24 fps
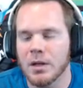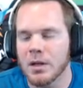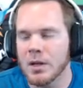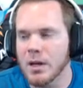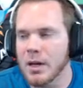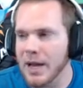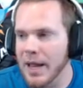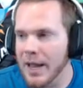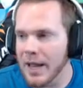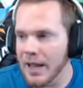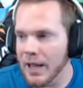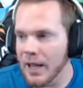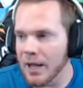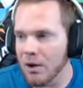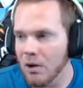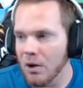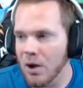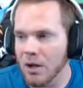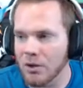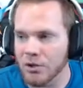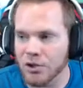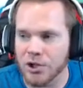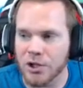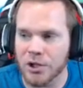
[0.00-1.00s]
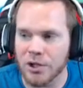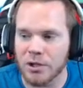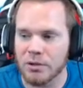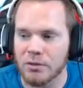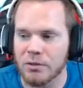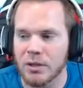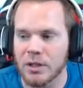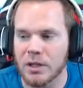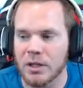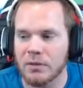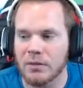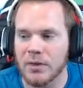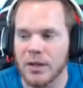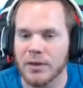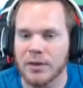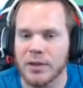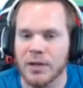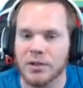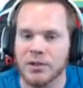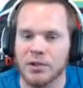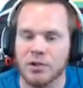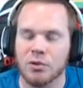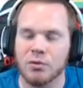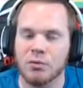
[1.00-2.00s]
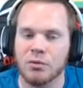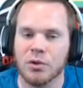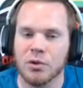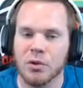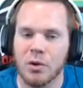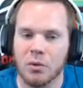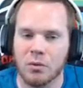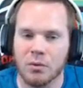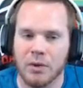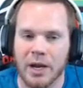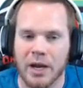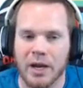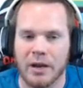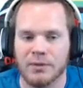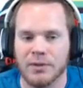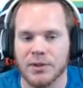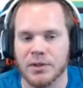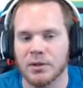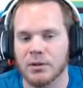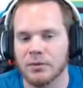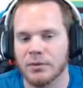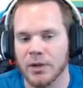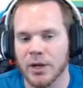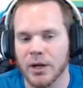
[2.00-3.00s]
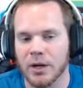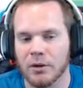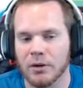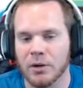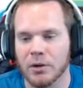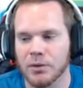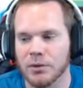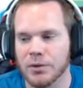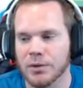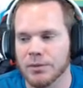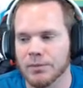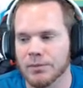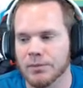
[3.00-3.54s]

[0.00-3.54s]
Now, I'll show you in the event that you don't have silver arrows.